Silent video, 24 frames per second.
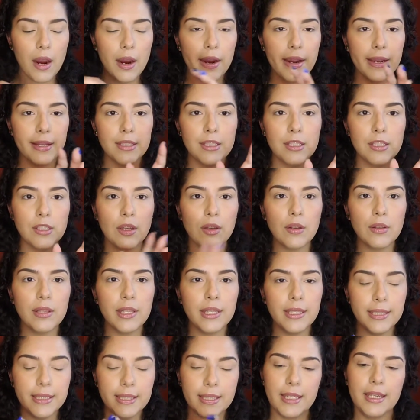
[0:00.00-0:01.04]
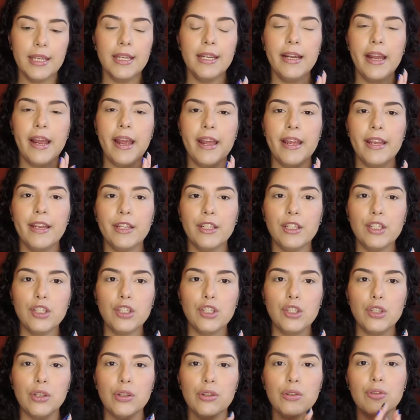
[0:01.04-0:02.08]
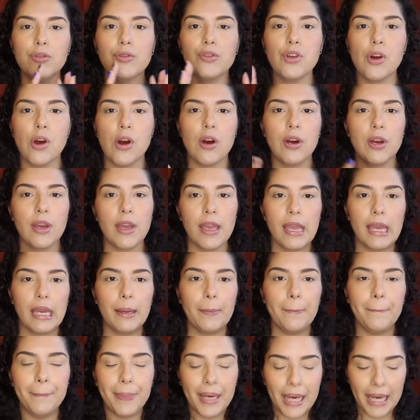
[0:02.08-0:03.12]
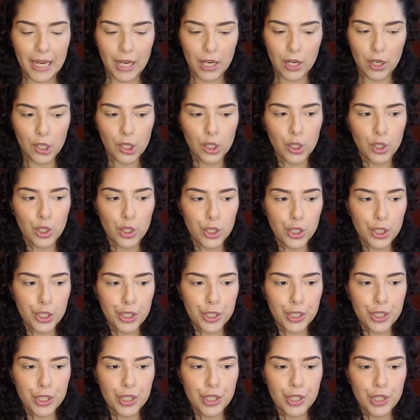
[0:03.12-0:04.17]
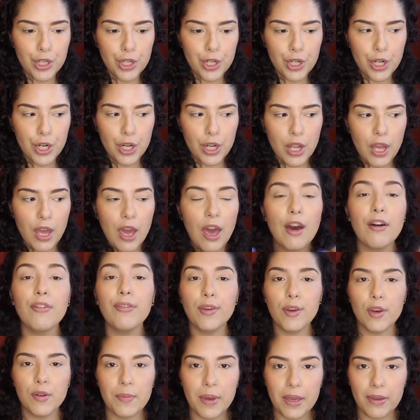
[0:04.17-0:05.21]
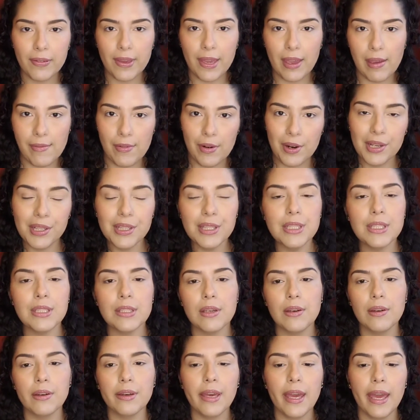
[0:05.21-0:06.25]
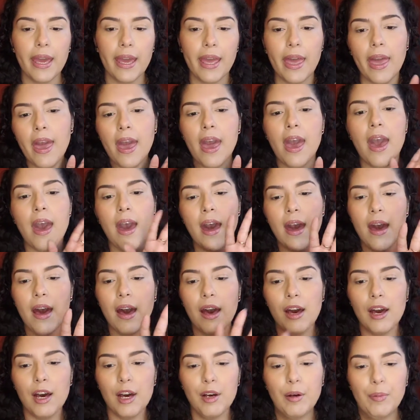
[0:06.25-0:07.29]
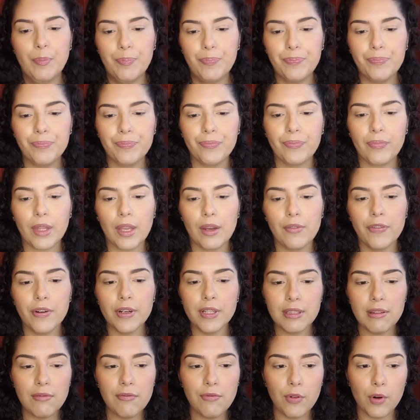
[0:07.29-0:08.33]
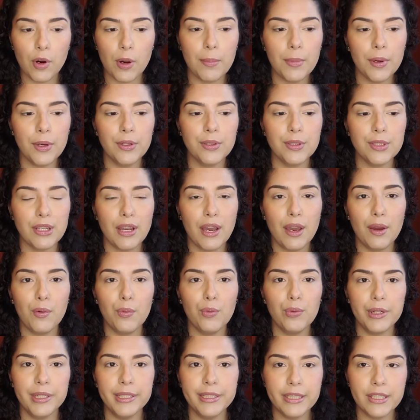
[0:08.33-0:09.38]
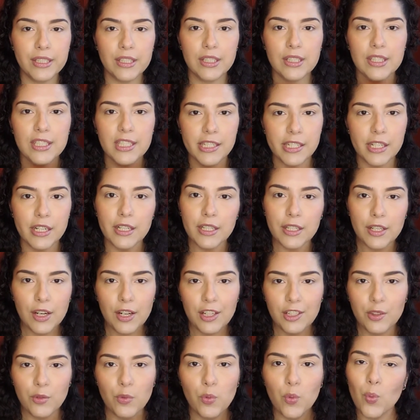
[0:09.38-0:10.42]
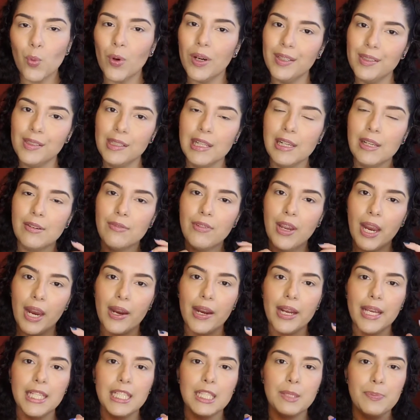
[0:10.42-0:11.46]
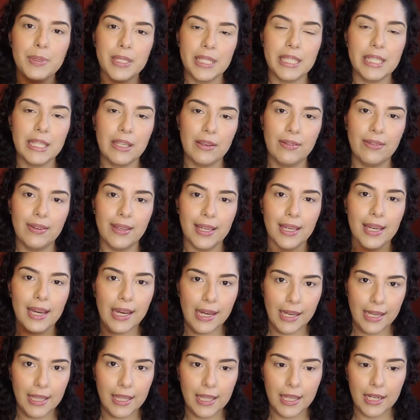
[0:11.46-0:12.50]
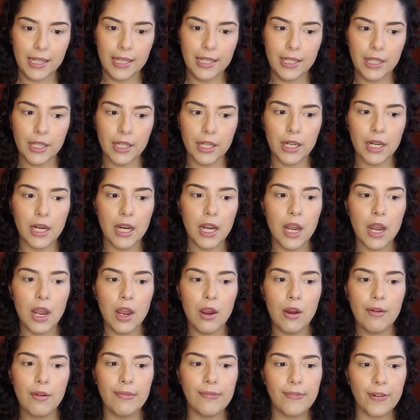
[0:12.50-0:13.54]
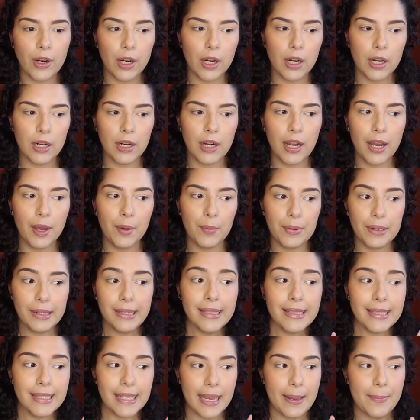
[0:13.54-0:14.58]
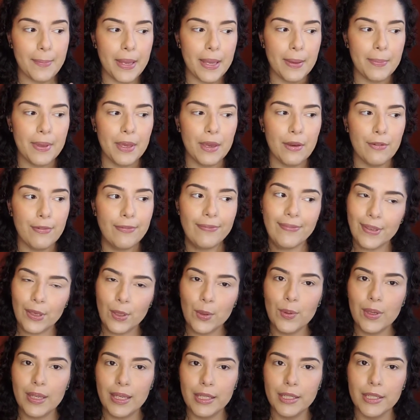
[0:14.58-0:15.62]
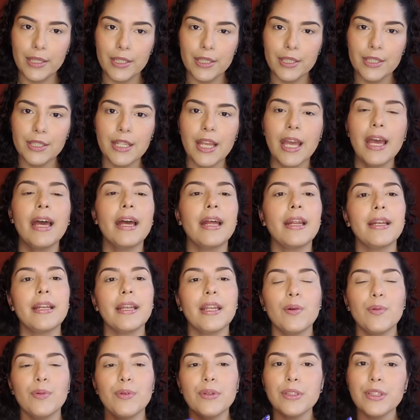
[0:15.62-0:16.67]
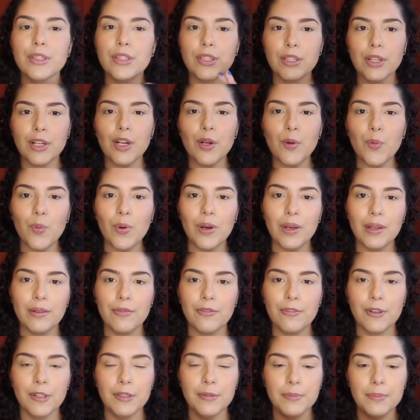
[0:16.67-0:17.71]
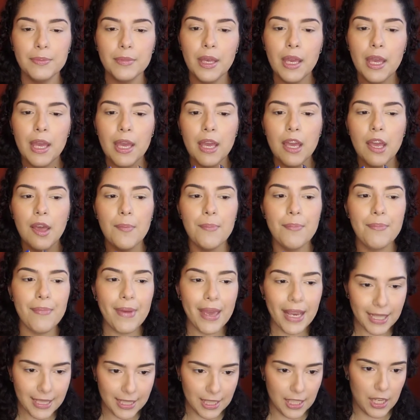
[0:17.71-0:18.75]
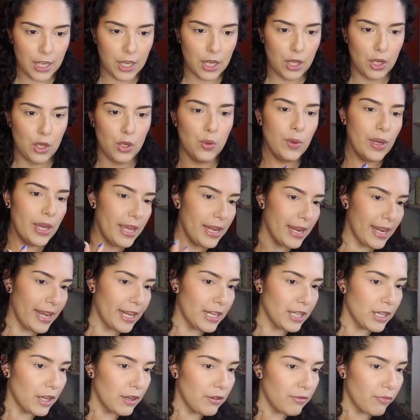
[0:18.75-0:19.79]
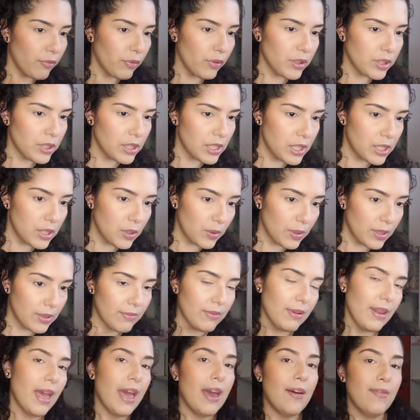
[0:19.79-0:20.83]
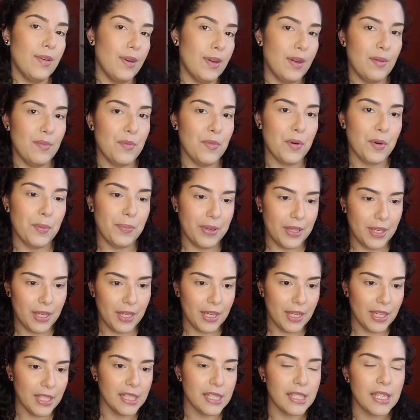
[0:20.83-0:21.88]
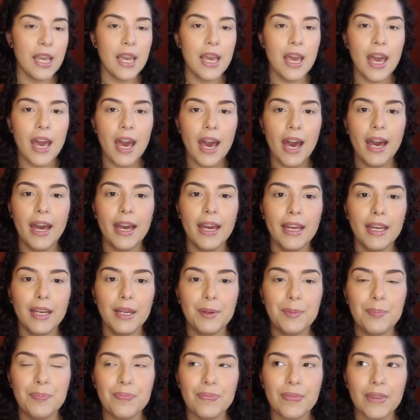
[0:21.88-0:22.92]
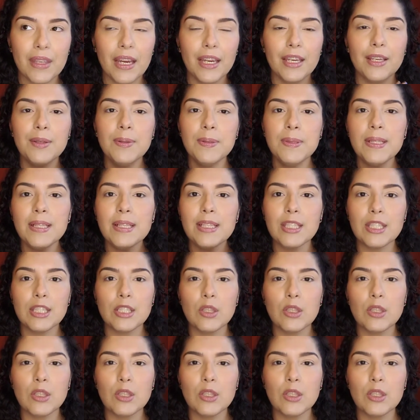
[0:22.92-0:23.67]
Alright, so let's get into talking about a few of my favorites, okay? First and foremost, I was stuck on one very specific eyeliner for, I want to say, maybe a few years, and it was a certain one from Mexico, and I unfortunately don't even have it anymore because I used it